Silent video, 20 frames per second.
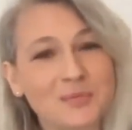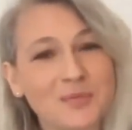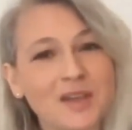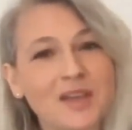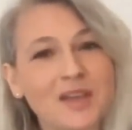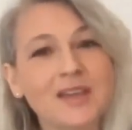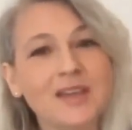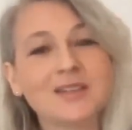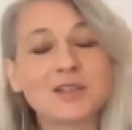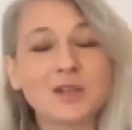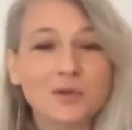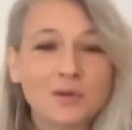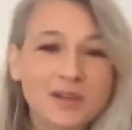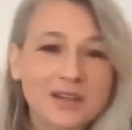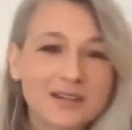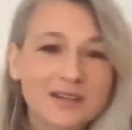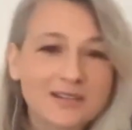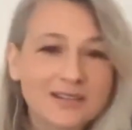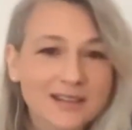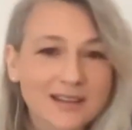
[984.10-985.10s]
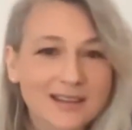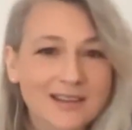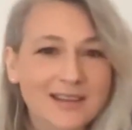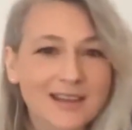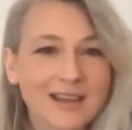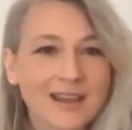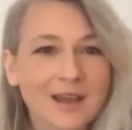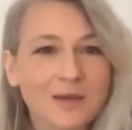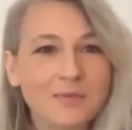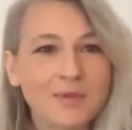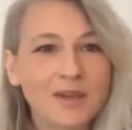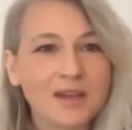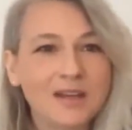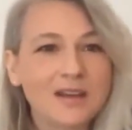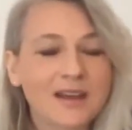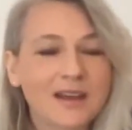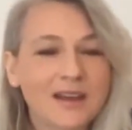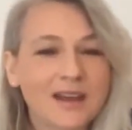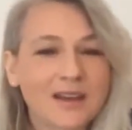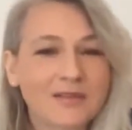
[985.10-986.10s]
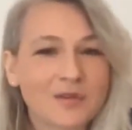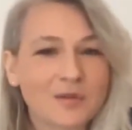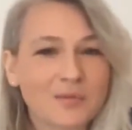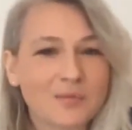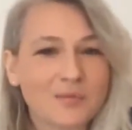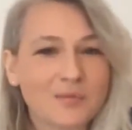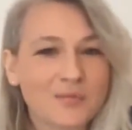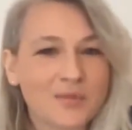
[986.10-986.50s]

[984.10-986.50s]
Zoom. So here's the thing. I mean, I have